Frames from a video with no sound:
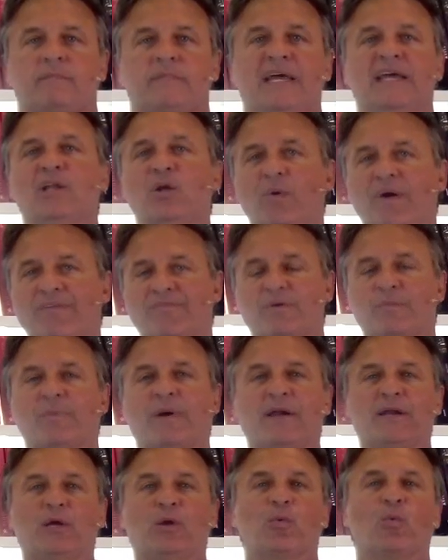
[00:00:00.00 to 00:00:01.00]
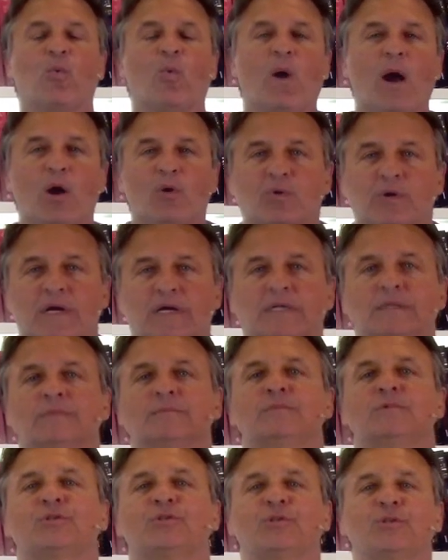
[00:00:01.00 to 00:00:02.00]
Hello, everybody, and
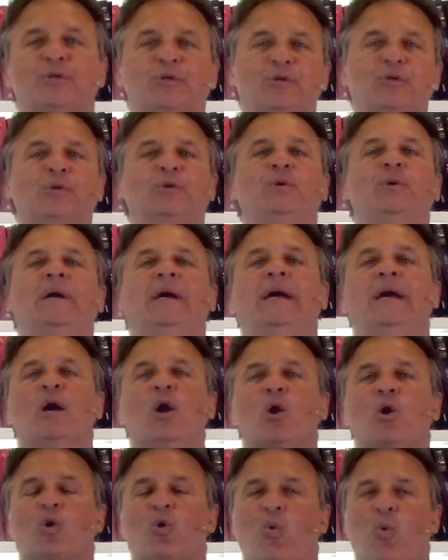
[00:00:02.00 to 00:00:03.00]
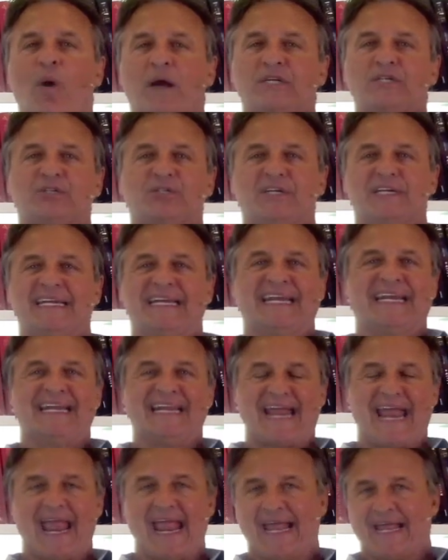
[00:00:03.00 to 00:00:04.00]
welcome to question
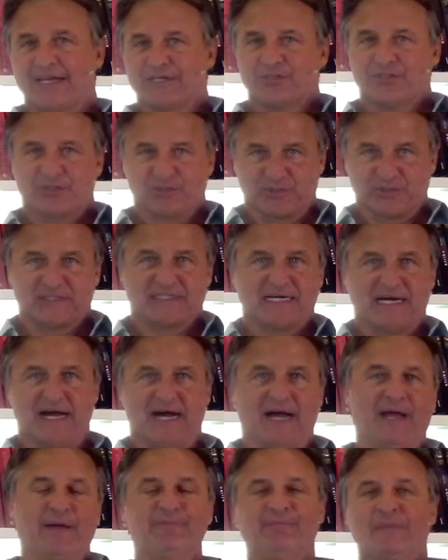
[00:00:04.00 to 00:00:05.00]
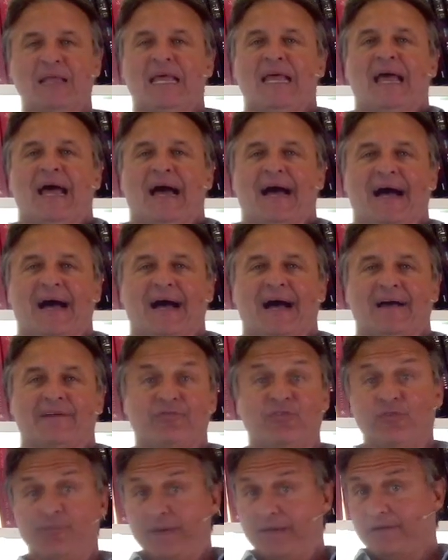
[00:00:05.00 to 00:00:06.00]
and answer time. If
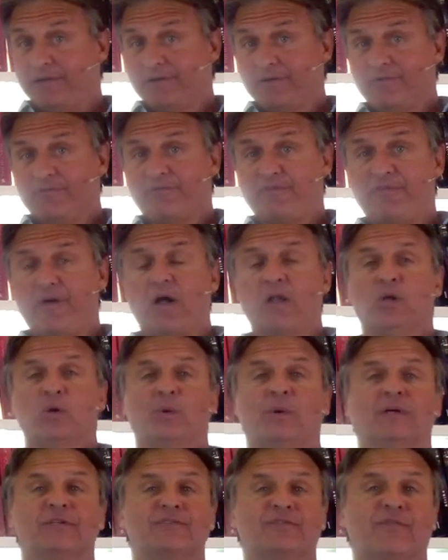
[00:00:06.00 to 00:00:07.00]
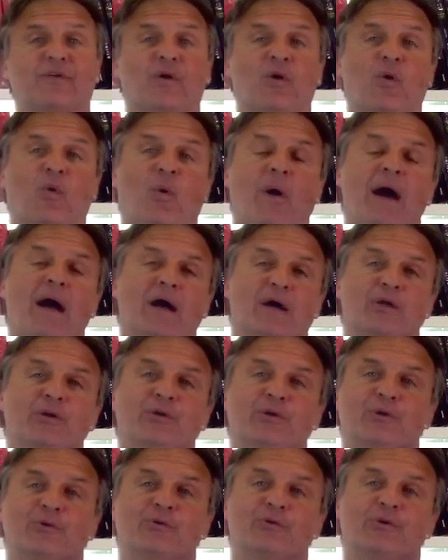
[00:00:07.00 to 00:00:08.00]
you've been following us for a while,
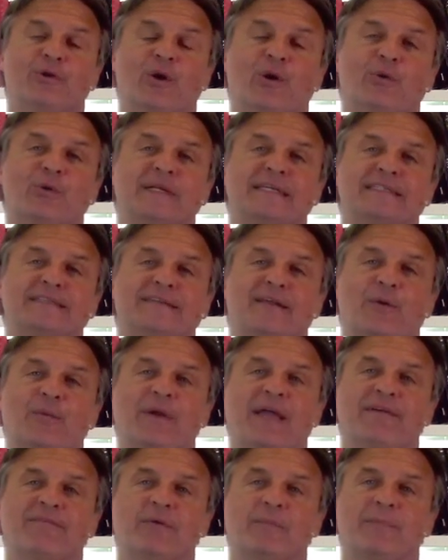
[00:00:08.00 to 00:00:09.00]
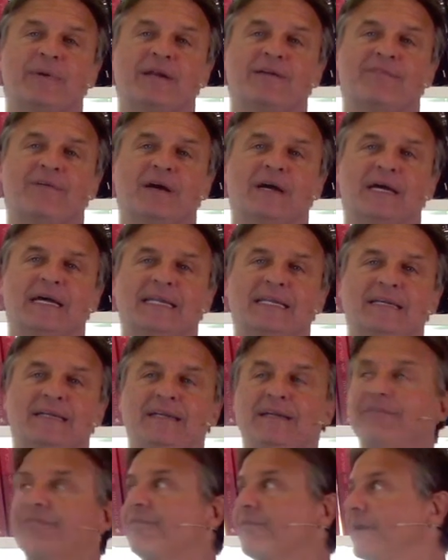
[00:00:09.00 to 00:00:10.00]
you'll notice that we have a bit of a
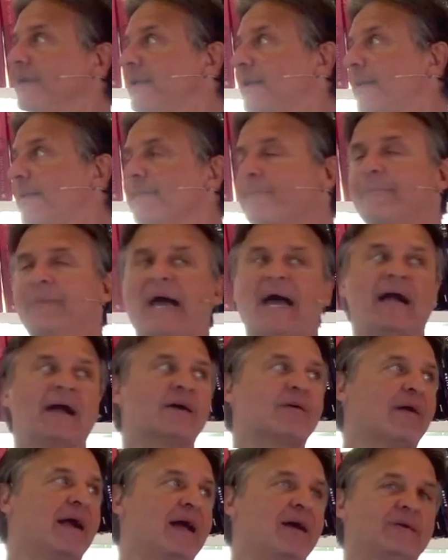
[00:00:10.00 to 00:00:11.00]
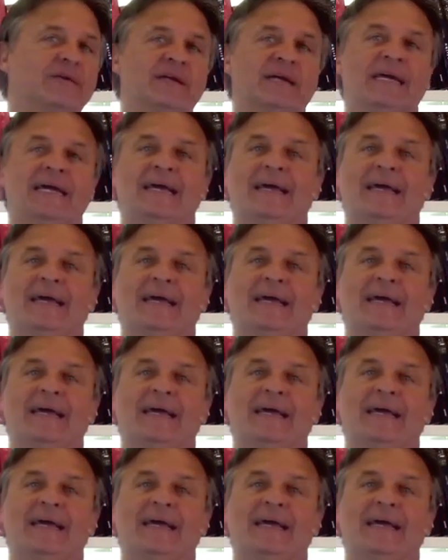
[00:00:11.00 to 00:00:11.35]
different background.